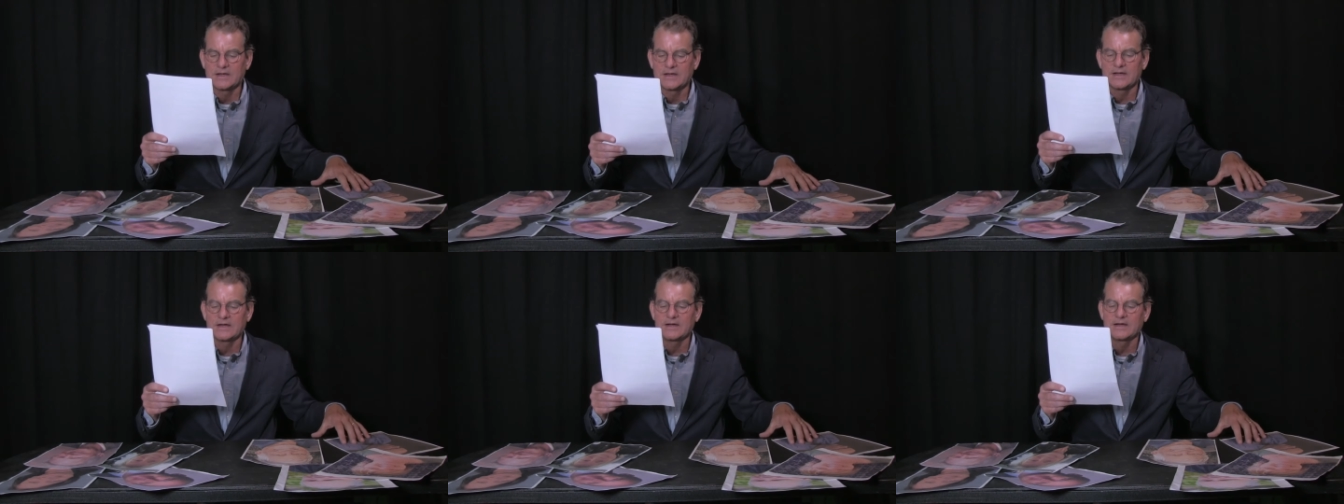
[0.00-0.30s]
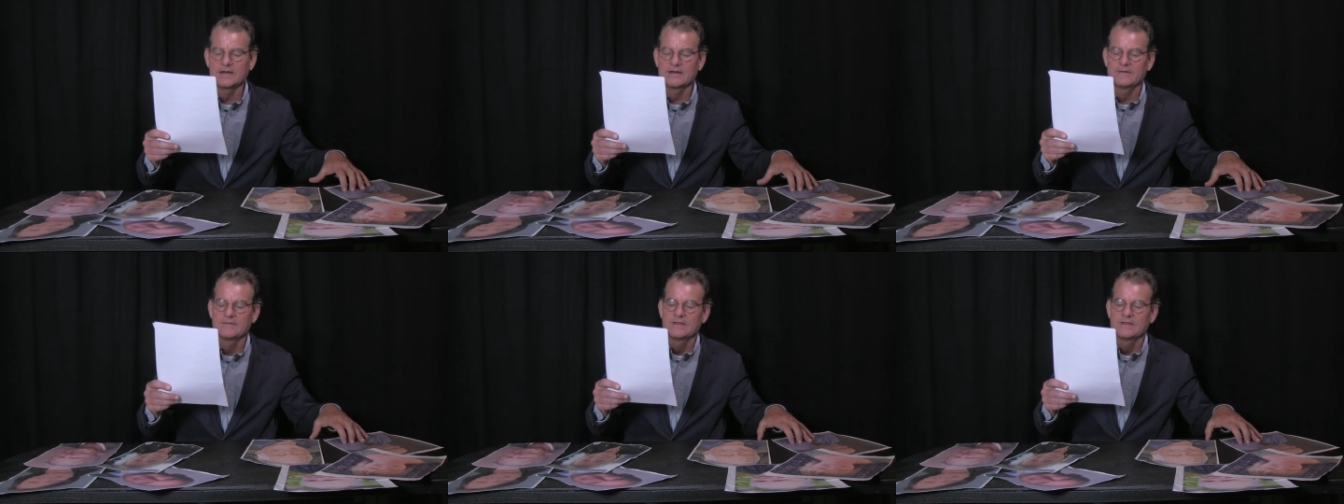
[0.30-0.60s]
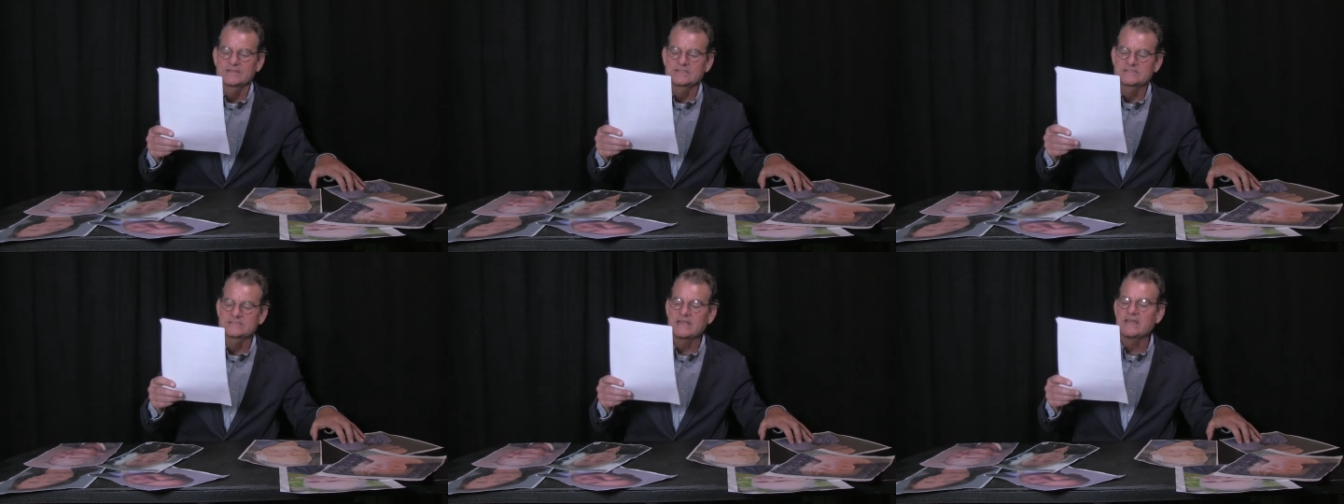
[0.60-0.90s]

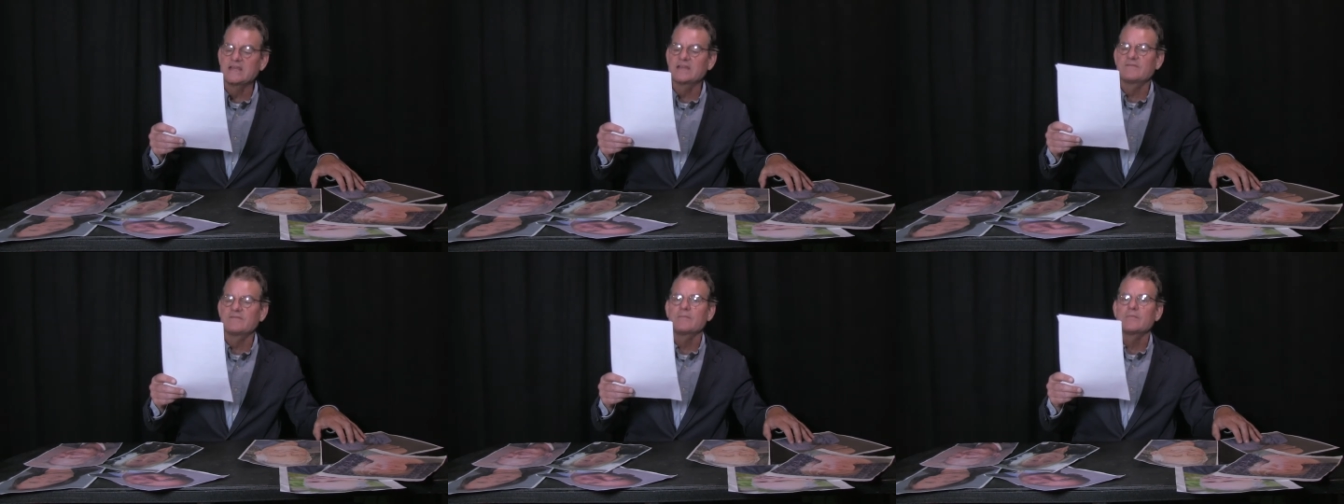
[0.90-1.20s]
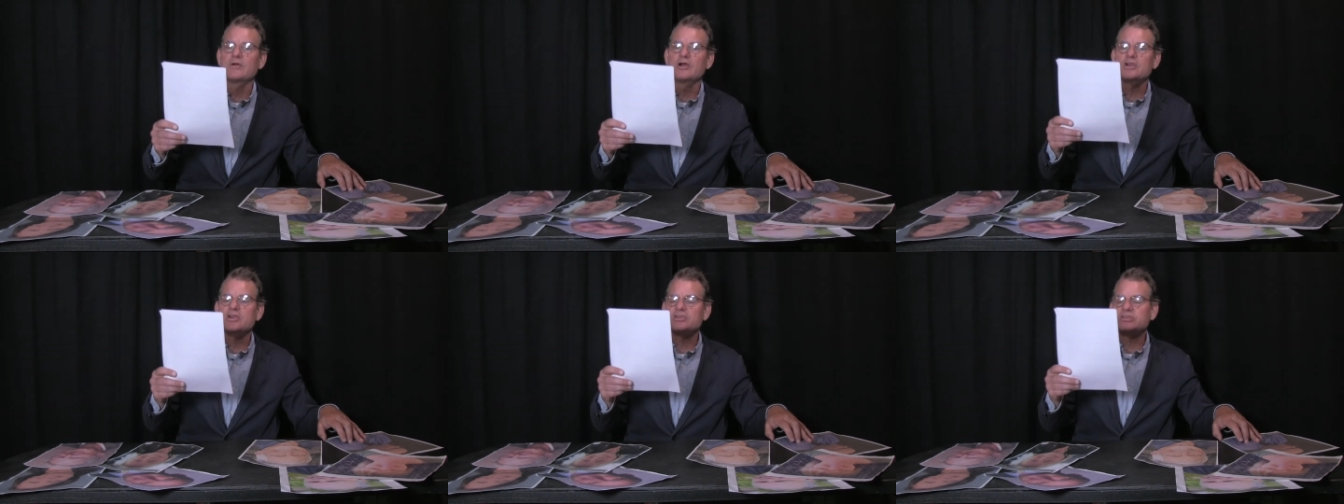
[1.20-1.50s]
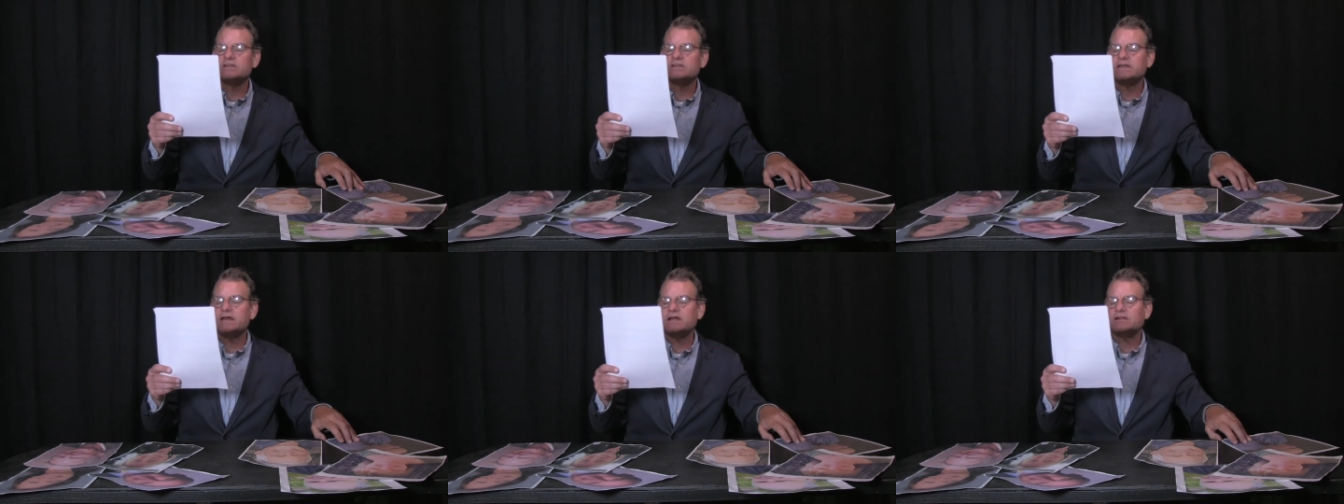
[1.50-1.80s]
uh, state of
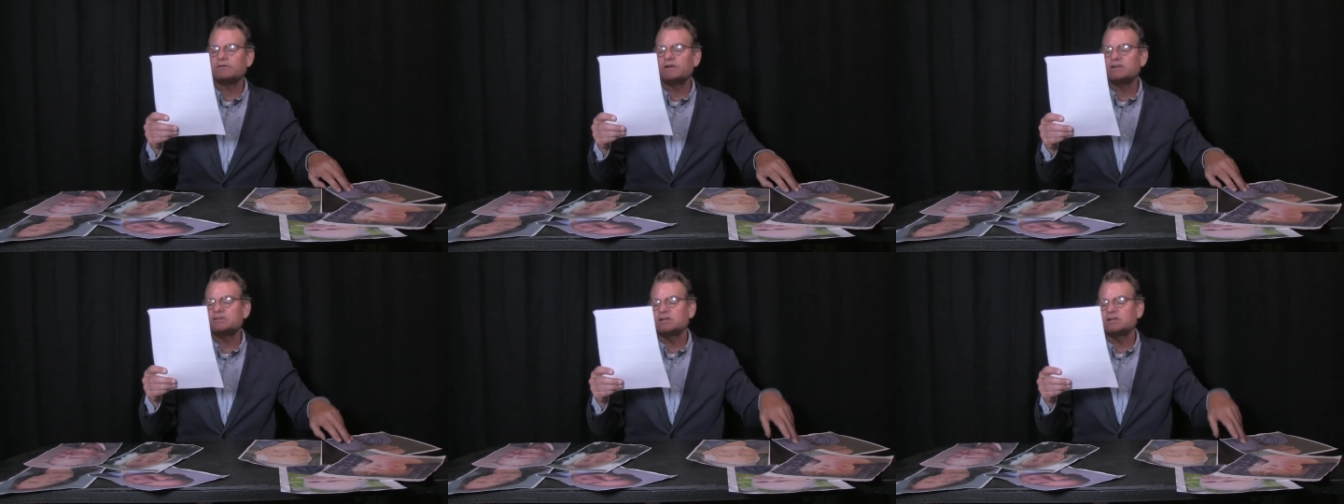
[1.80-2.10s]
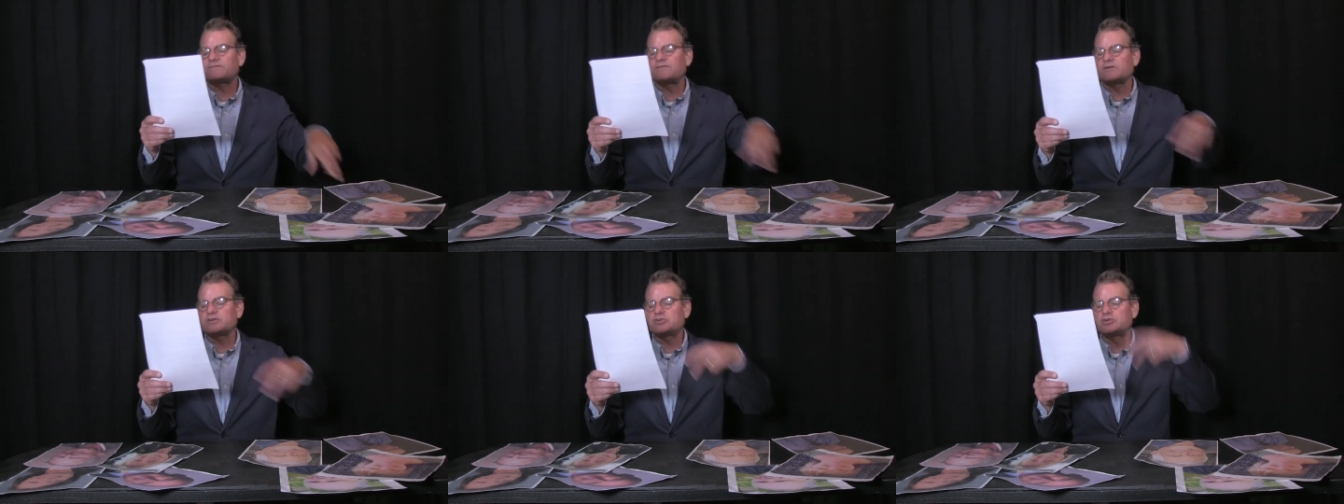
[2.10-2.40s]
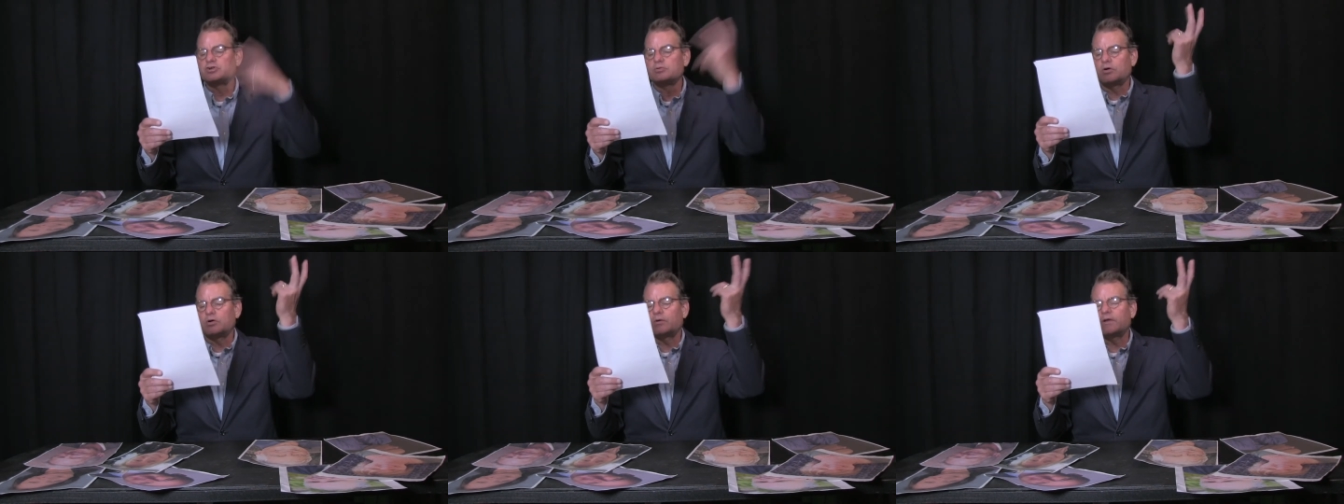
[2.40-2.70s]
emergency declaration for
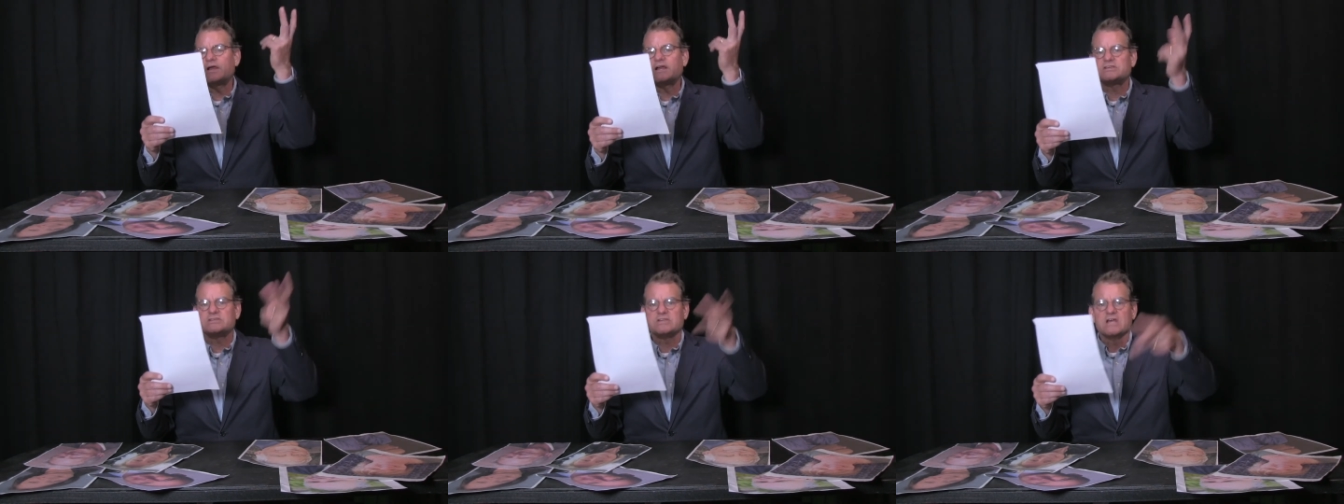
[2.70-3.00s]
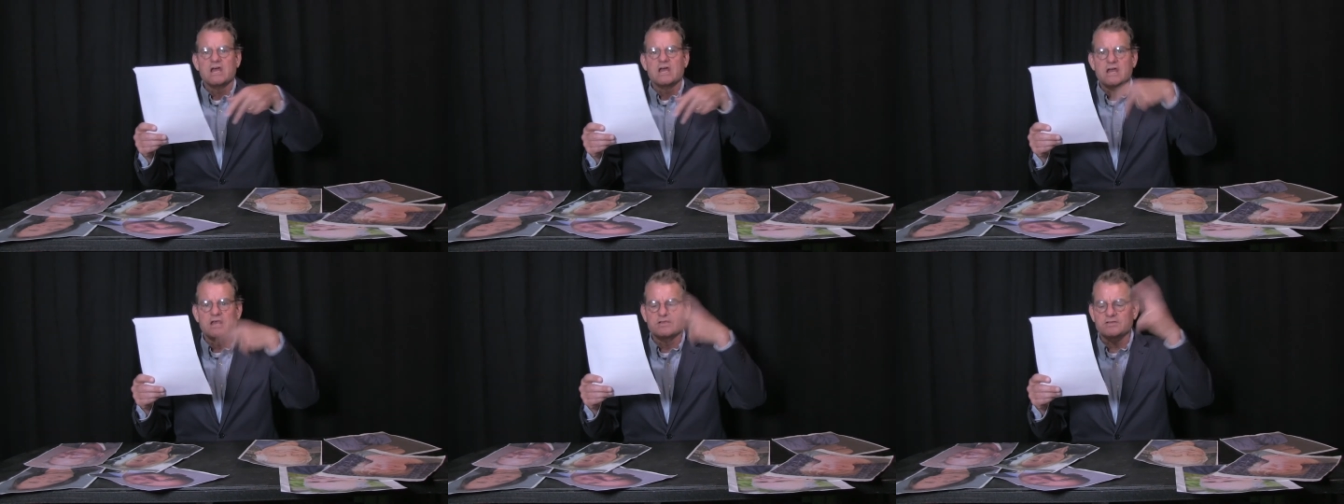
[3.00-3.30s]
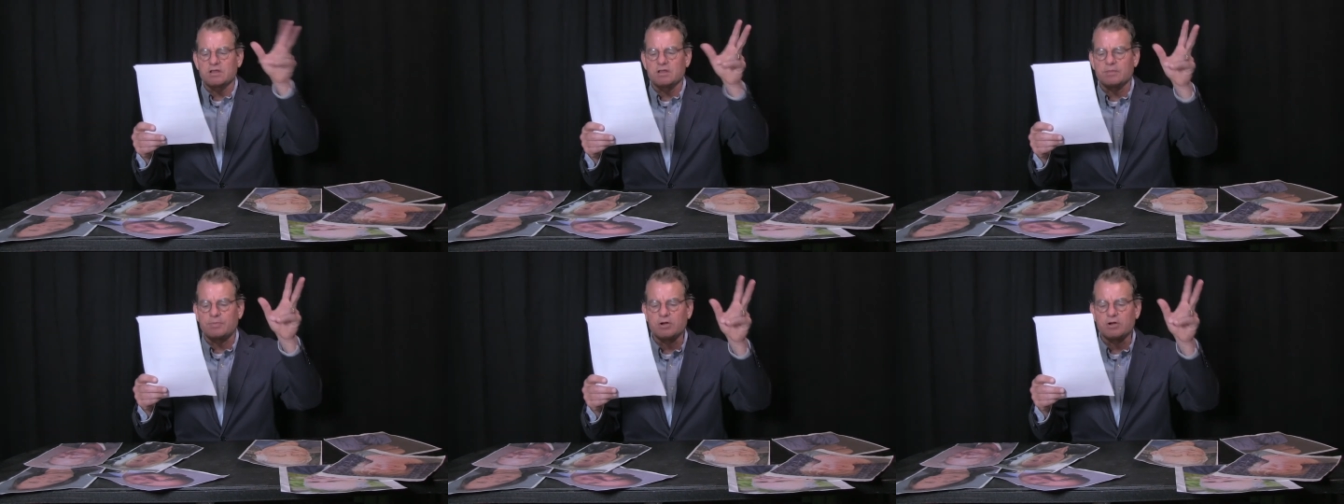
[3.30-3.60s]
two more weeks is
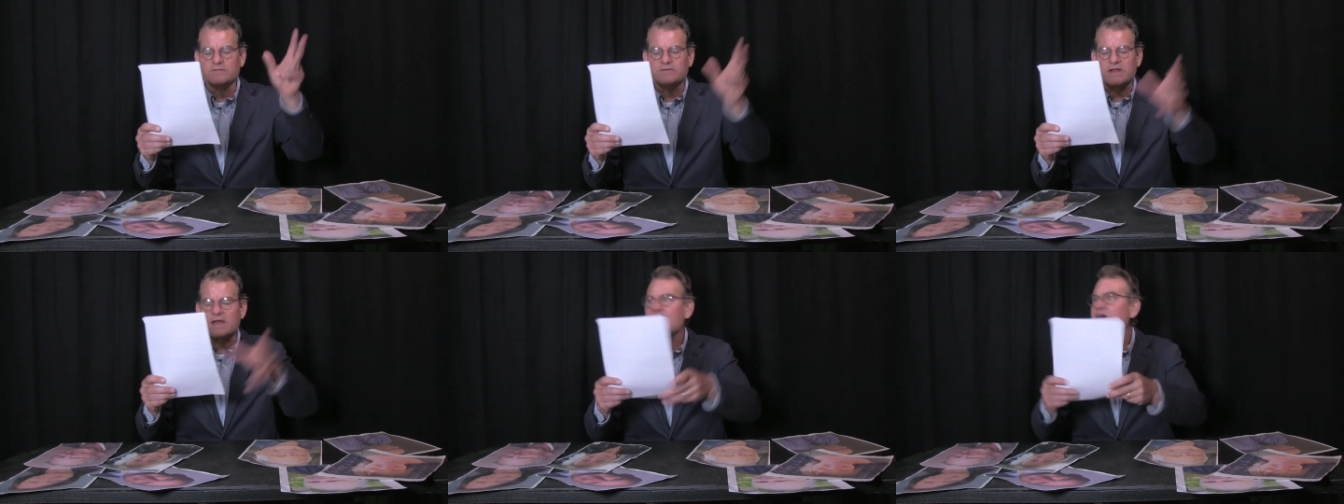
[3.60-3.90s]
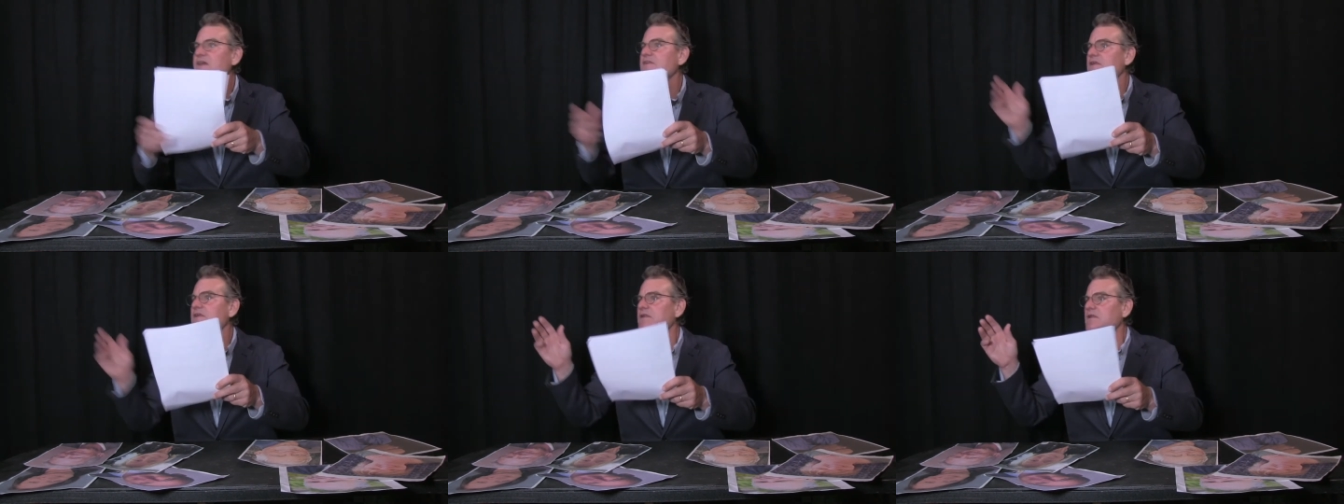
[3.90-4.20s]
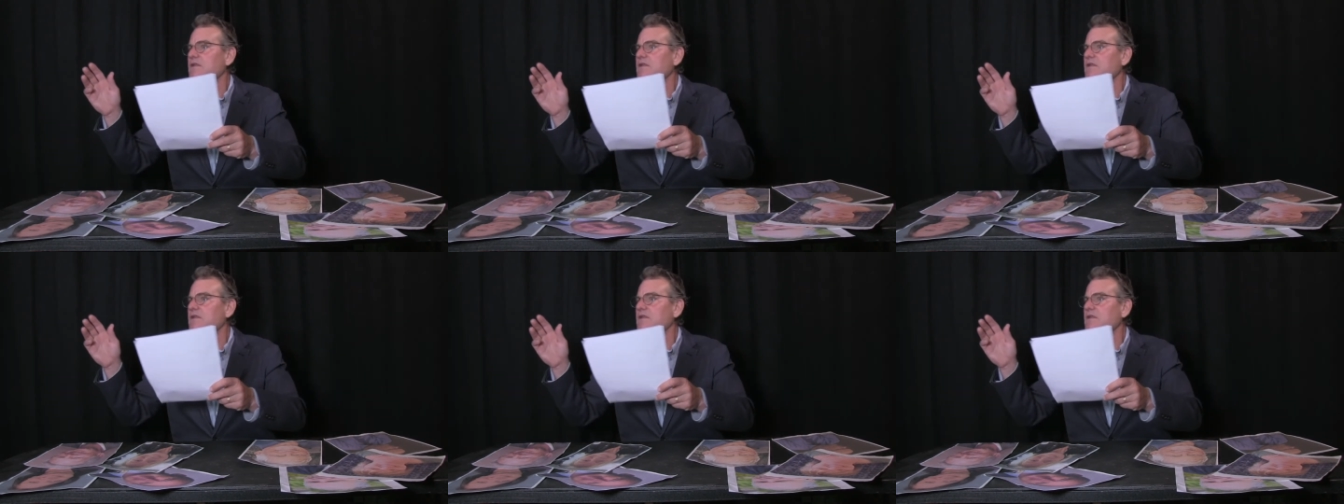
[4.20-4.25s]
all approved. And then